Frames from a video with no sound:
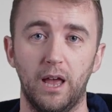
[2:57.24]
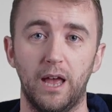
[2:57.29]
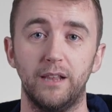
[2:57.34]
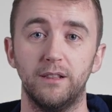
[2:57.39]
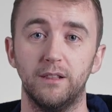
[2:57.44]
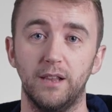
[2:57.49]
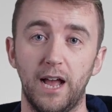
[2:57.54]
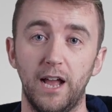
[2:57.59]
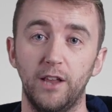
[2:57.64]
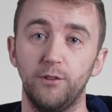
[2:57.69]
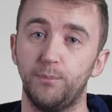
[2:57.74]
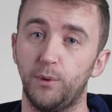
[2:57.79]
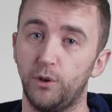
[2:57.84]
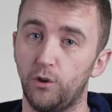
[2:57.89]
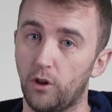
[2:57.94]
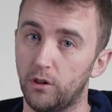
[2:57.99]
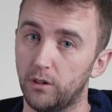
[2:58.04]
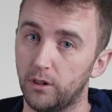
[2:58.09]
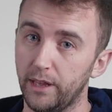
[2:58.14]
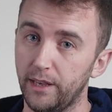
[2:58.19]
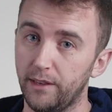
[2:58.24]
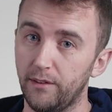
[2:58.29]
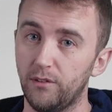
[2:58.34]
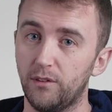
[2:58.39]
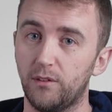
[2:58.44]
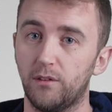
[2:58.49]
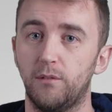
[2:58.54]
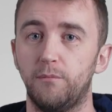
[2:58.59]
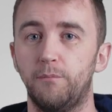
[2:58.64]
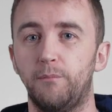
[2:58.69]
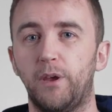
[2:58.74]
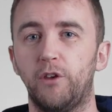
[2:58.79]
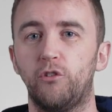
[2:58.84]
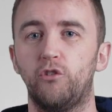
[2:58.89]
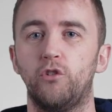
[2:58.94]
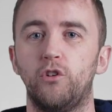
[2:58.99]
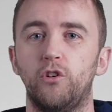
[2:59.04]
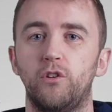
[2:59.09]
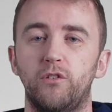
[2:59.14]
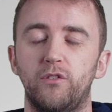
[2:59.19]
and last but not least, make
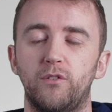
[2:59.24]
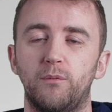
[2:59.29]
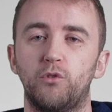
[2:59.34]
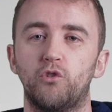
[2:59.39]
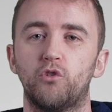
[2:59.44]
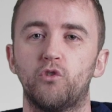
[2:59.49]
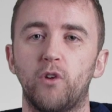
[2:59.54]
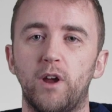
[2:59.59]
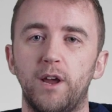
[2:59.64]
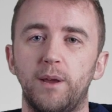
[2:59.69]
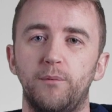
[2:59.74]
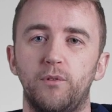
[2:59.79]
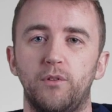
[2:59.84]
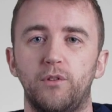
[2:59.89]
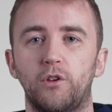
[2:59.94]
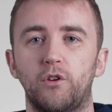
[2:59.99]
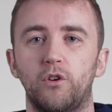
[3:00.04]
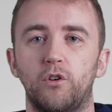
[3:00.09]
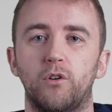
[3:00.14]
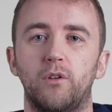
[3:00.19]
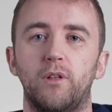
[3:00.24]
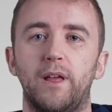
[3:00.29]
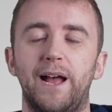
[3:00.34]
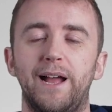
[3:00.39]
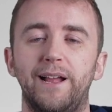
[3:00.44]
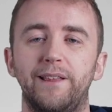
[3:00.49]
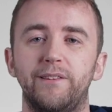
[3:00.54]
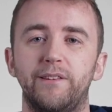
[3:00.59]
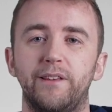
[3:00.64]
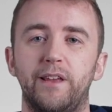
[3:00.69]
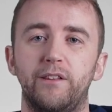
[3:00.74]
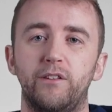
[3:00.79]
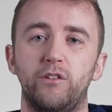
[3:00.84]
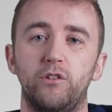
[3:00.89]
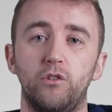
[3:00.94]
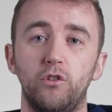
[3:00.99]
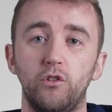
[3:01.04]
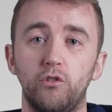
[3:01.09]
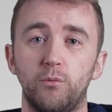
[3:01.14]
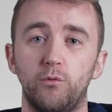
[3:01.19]
sure you subscribe to the Google AdSense
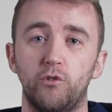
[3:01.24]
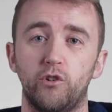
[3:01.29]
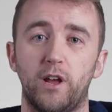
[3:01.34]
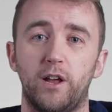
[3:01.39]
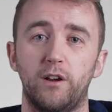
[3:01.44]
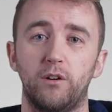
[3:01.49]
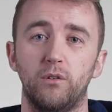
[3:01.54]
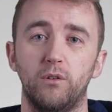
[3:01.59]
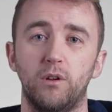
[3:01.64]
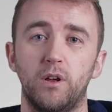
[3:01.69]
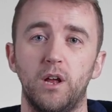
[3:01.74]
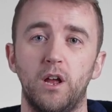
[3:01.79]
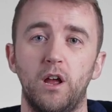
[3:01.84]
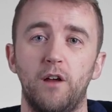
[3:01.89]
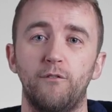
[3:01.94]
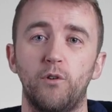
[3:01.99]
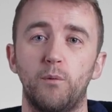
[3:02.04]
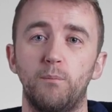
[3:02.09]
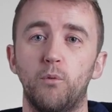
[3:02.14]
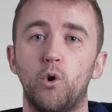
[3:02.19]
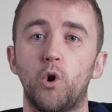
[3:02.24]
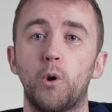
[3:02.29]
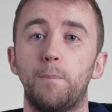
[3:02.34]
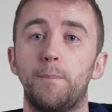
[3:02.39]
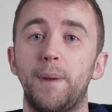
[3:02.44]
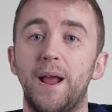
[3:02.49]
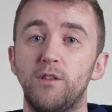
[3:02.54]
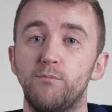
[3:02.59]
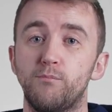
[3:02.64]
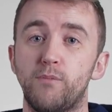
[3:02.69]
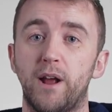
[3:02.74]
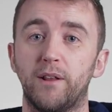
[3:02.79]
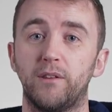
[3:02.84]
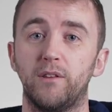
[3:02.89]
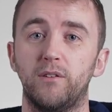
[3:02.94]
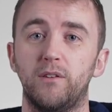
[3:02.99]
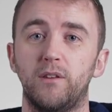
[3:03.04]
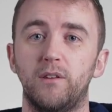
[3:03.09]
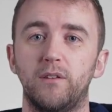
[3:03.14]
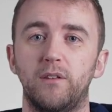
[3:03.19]
YouTube channel for more best
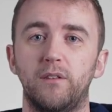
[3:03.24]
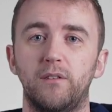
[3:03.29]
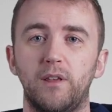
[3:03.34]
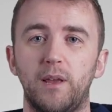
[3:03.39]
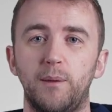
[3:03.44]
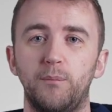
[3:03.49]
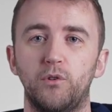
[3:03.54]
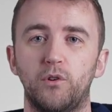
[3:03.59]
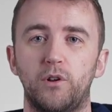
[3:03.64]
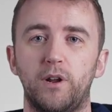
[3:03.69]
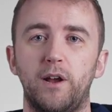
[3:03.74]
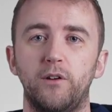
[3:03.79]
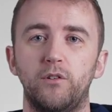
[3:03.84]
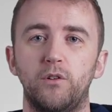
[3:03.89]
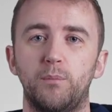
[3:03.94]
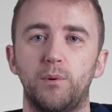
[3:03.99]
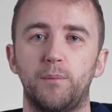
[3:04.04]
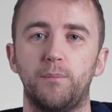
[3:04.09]
practices and tips on how to